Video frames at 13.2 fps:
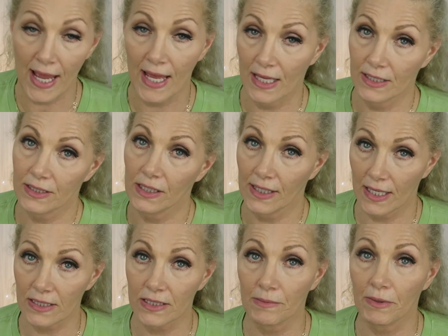And the
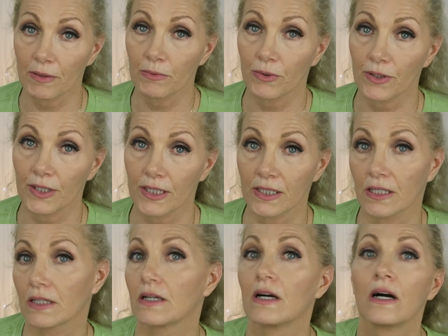last time I wore it,
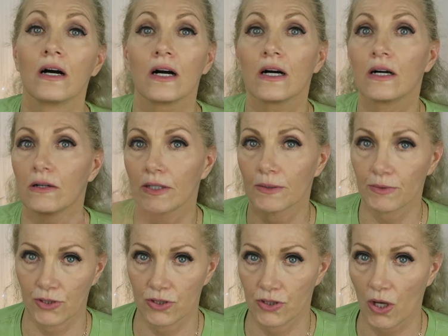oh, it
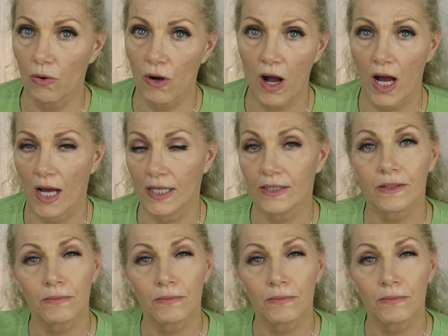was so hot.